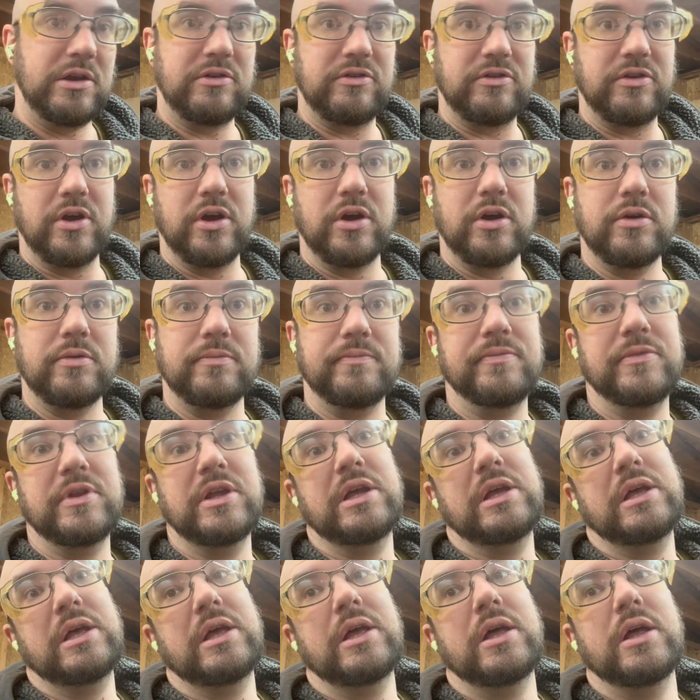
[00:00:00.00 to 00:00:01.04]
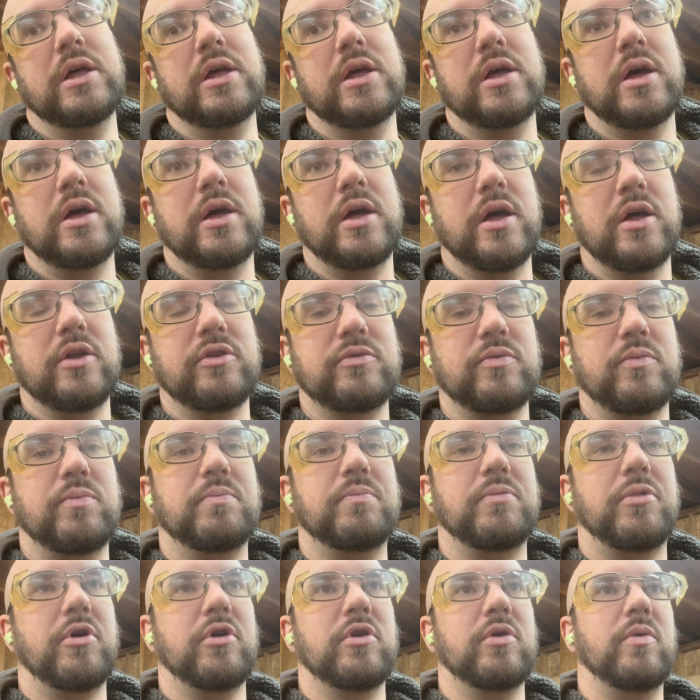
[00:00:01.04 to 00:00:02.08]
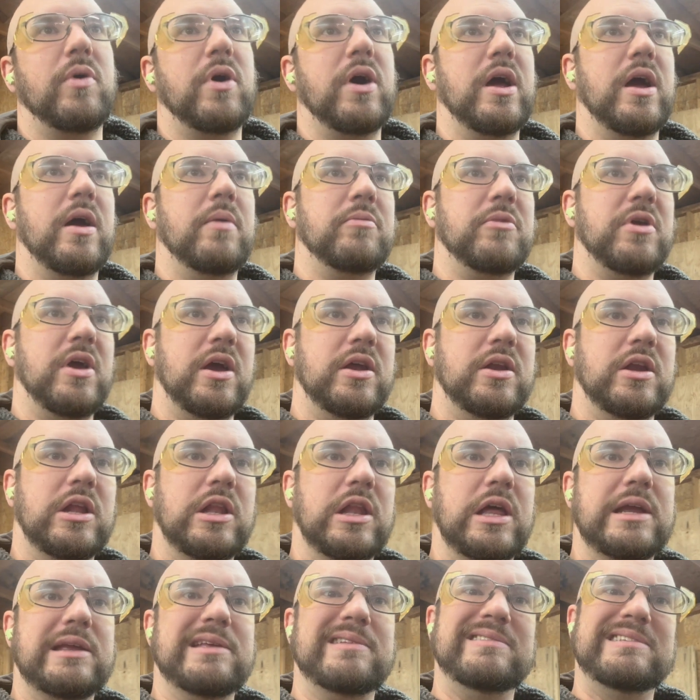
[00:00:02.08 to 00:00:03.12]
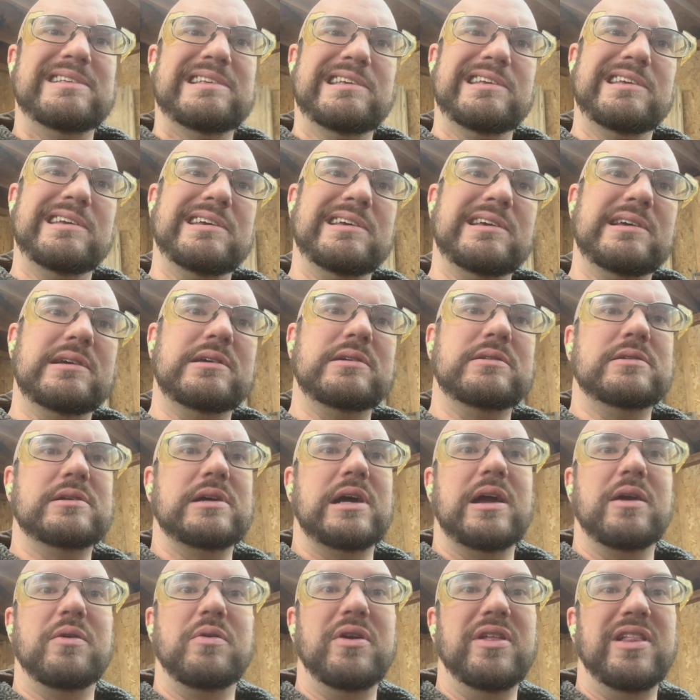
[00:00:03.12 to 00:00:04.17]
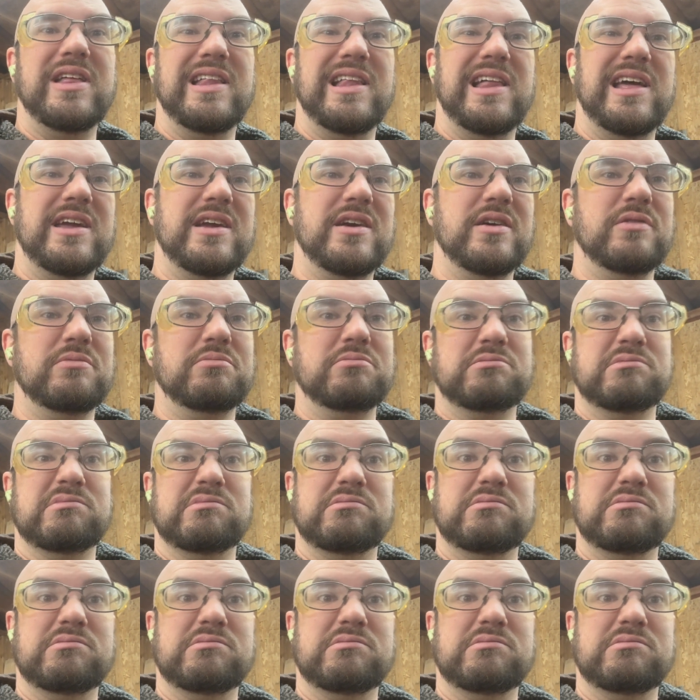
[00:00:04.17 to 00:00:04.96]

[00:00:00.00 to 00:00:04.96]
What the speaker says: So that's part of why I'm kind of like, yeah, I really like them.